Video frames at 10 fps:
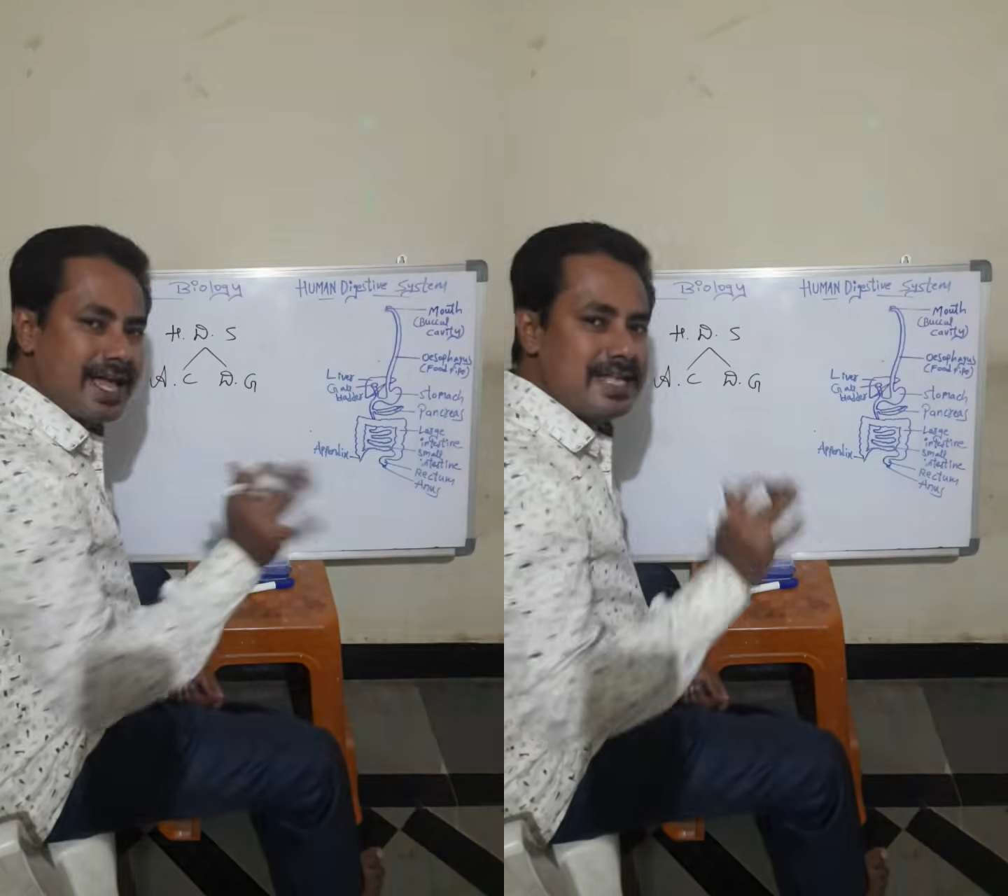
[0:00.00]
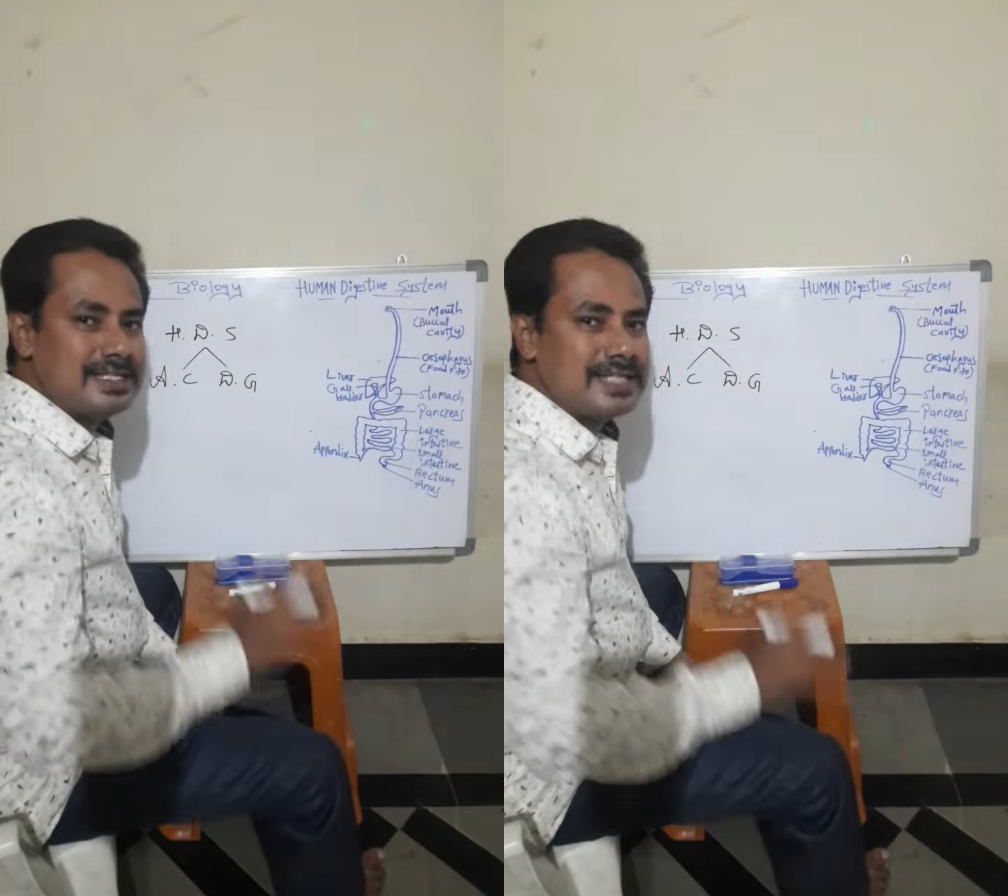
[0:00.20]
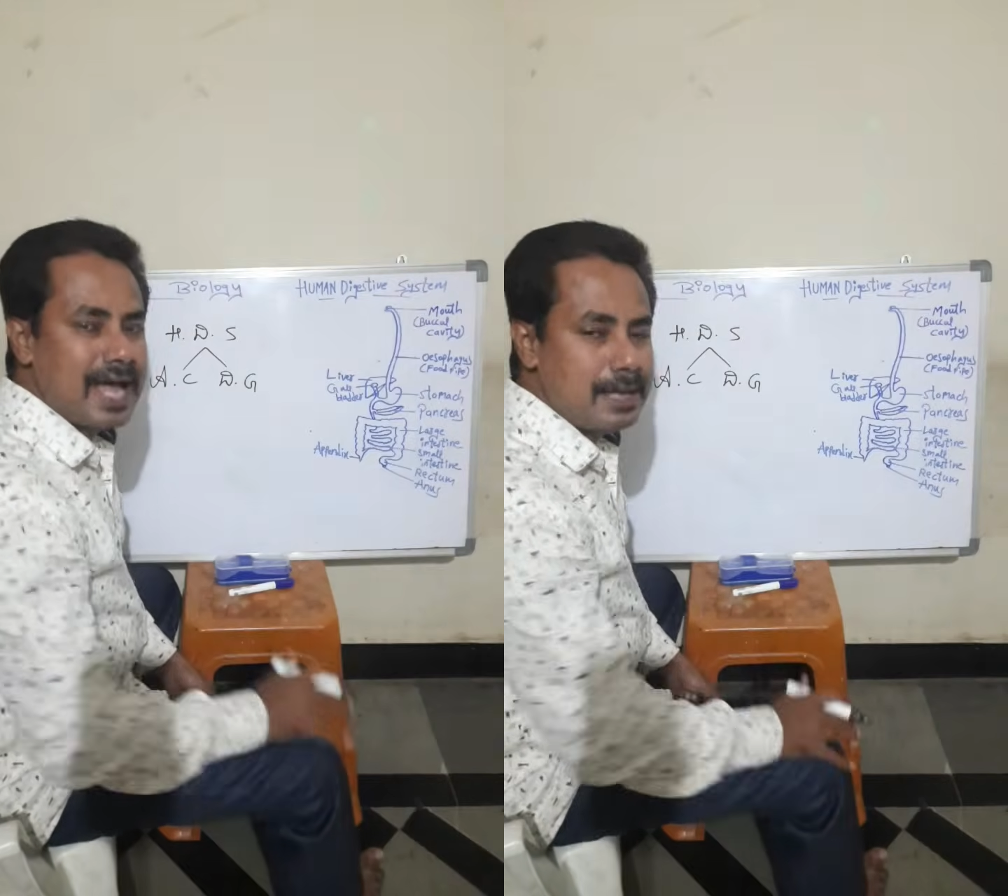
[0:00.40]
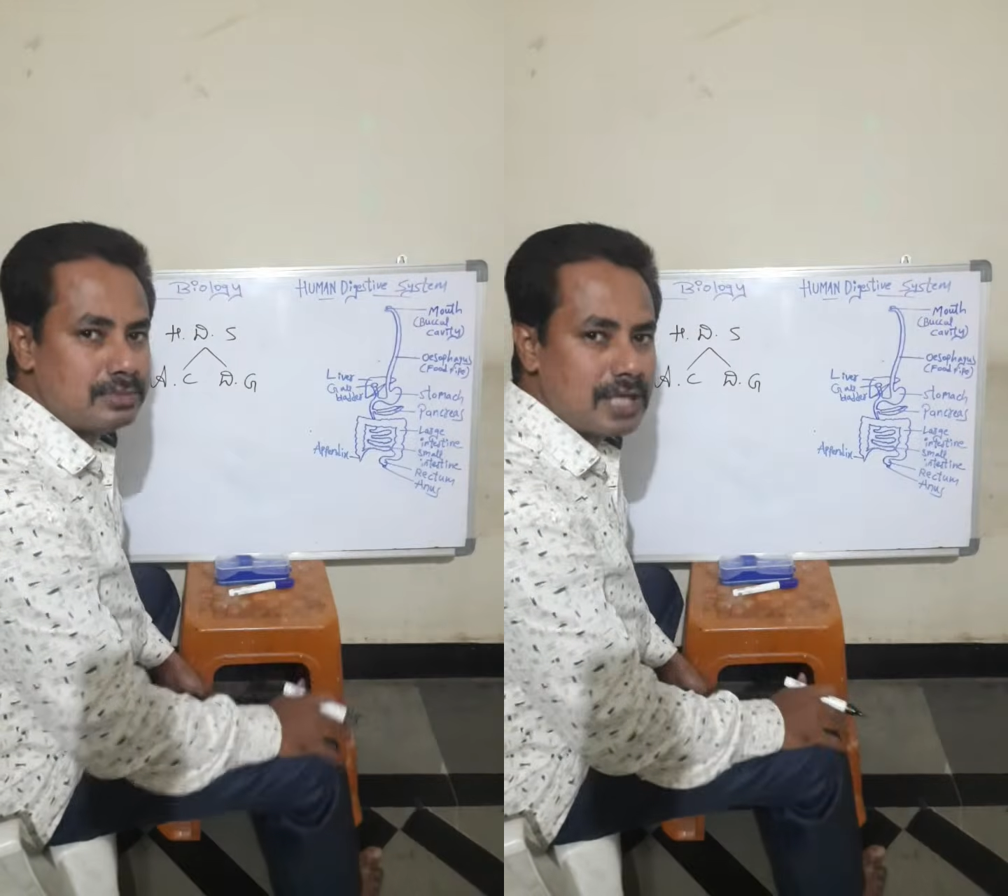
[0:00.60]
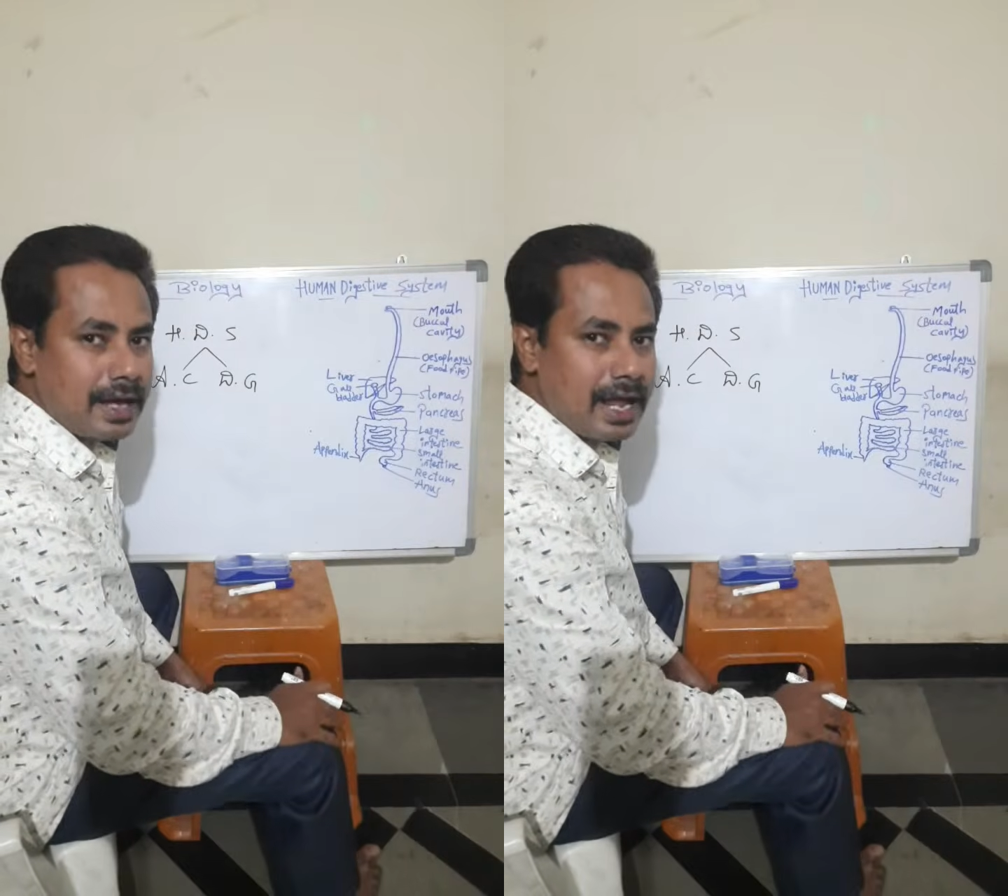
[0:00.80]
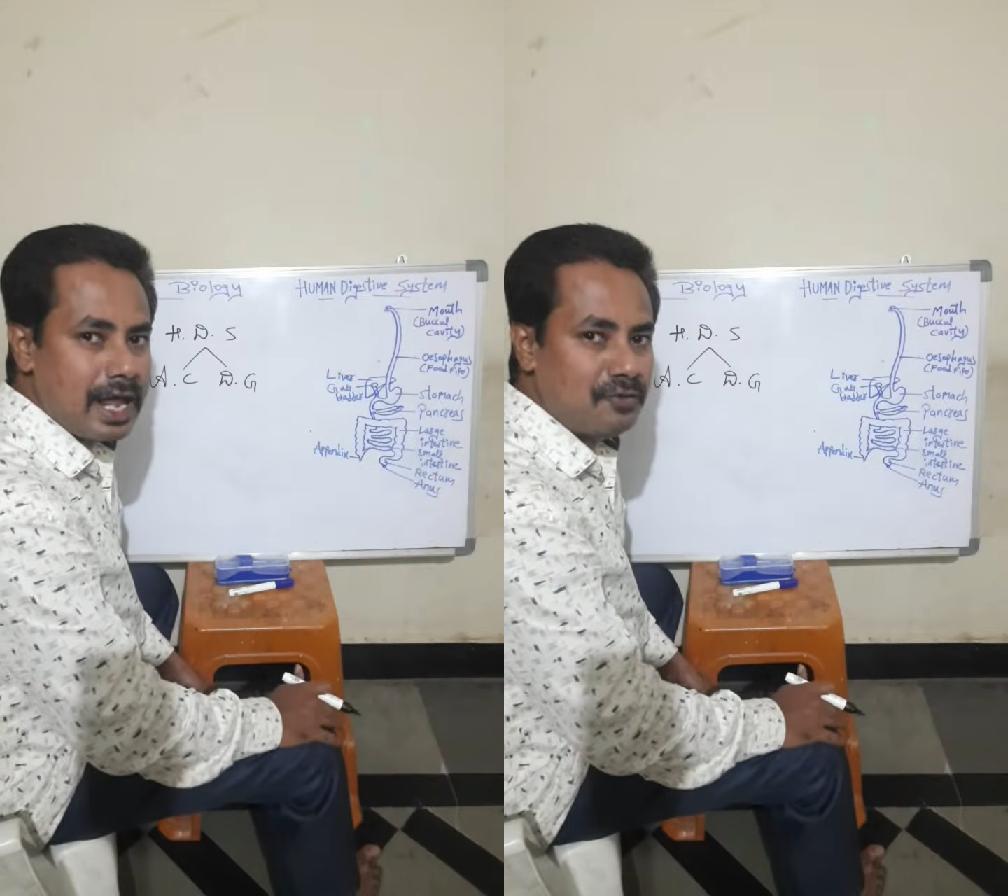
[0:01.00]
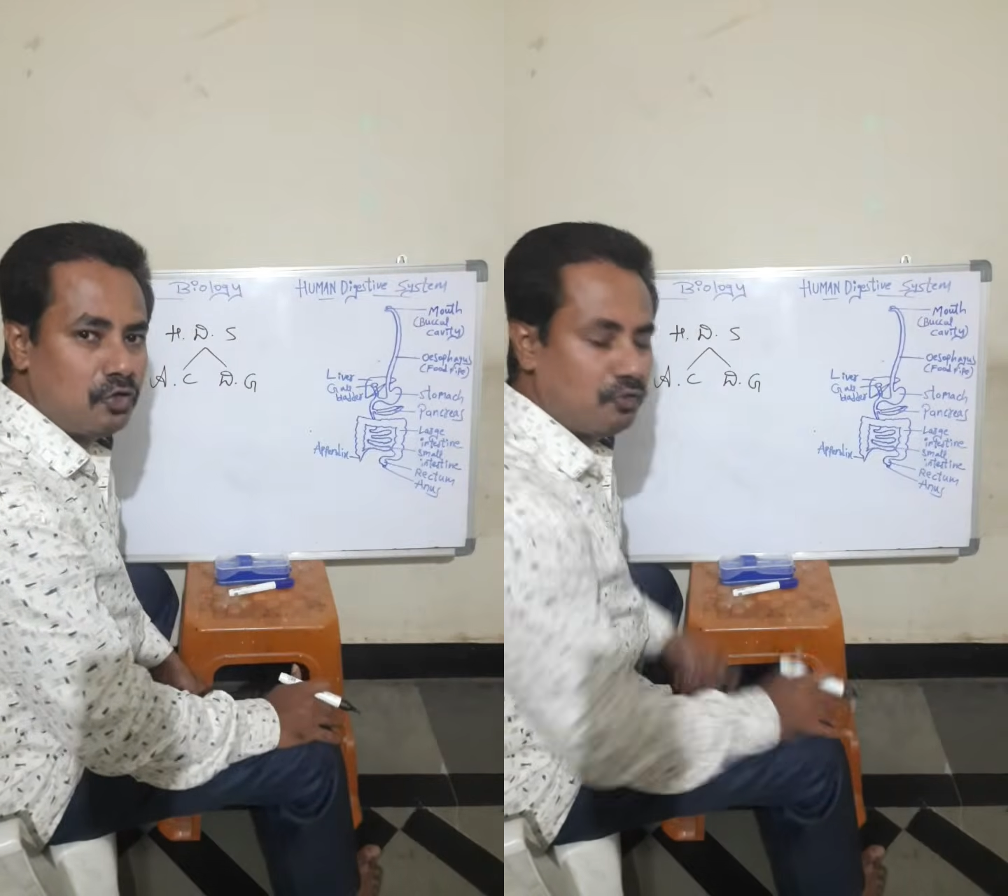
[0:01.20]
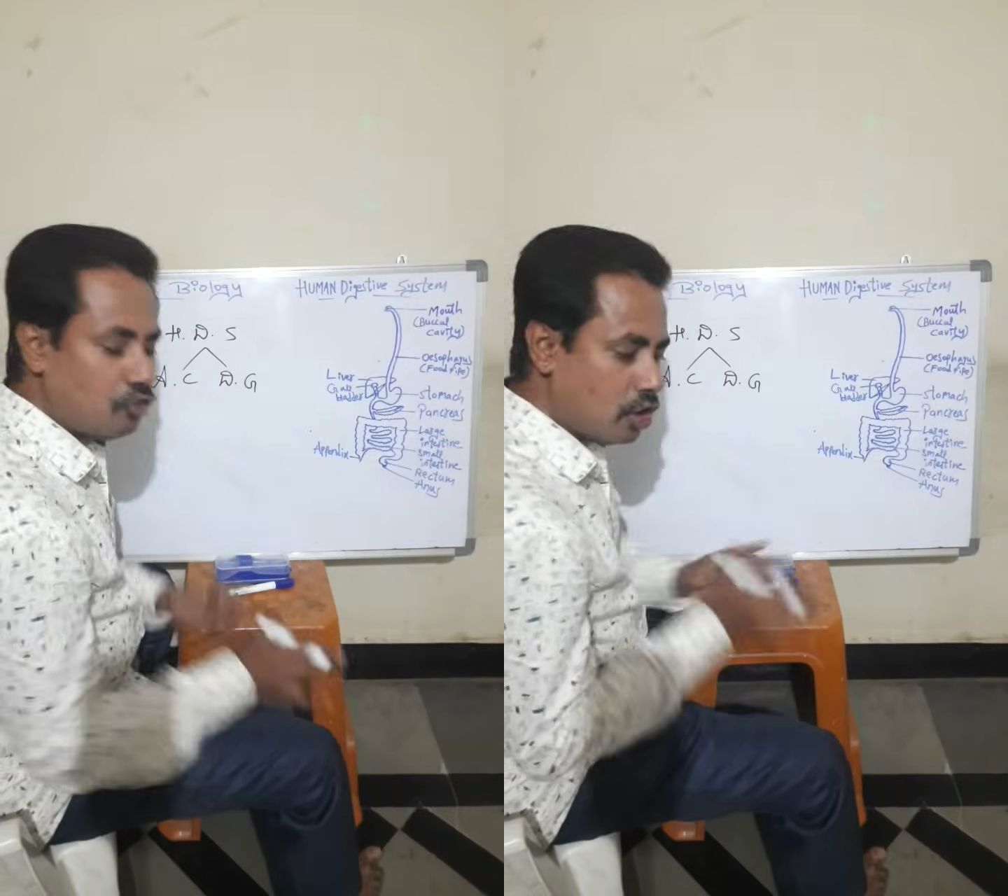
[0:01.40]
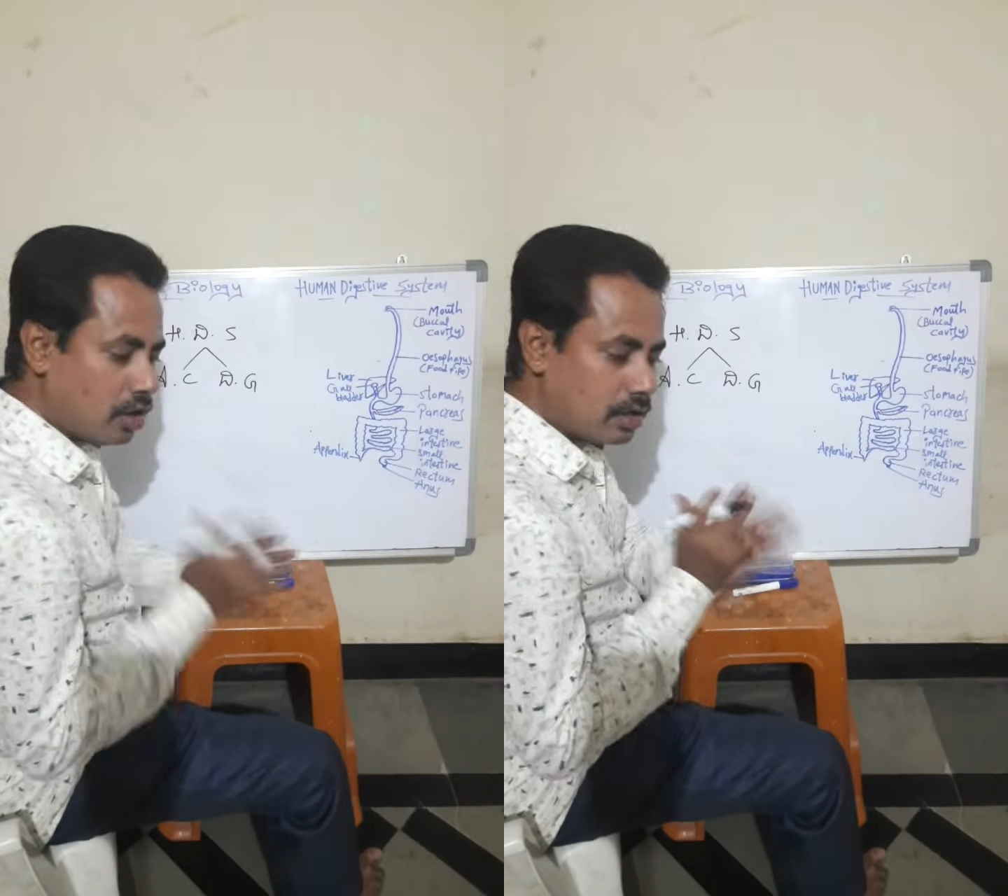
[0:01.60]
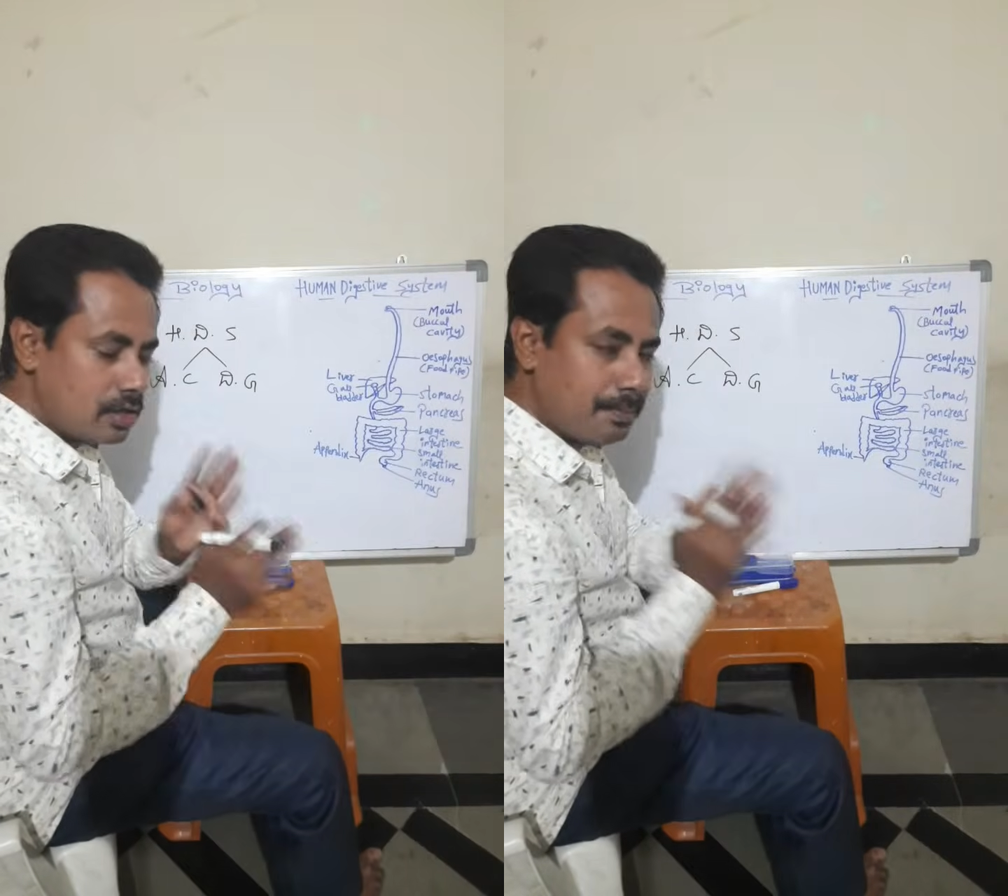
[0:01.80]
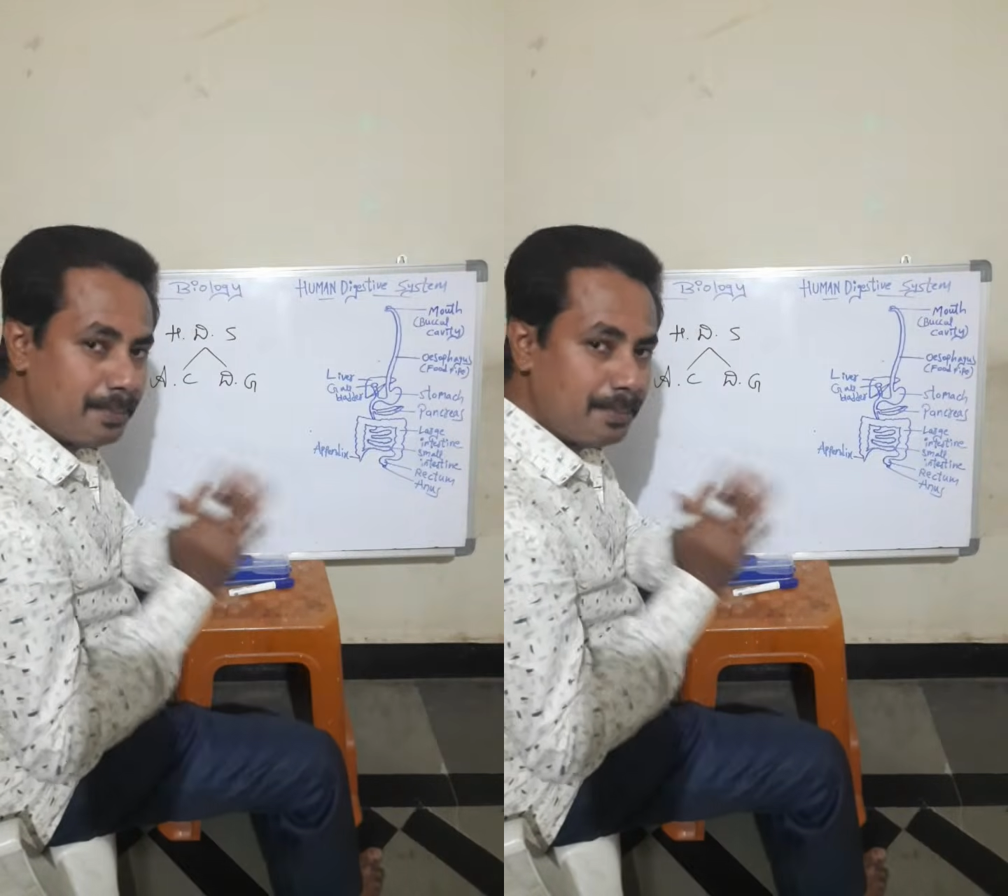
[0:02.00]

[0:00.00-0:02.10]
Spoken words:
enzymes are helpful for